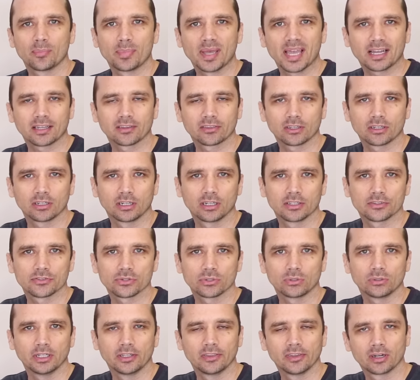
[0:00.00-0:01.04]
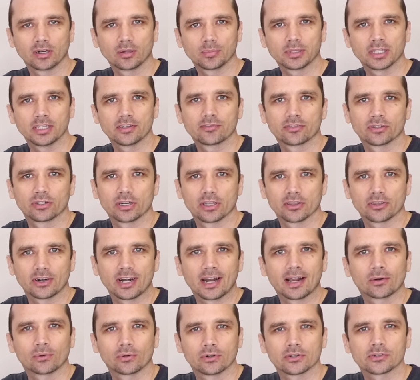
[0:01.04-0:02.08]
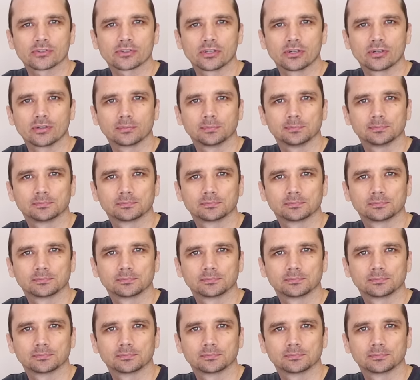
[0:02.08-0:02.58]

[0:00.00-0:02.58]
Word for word: the back of the console and then I'll play for another hour or so.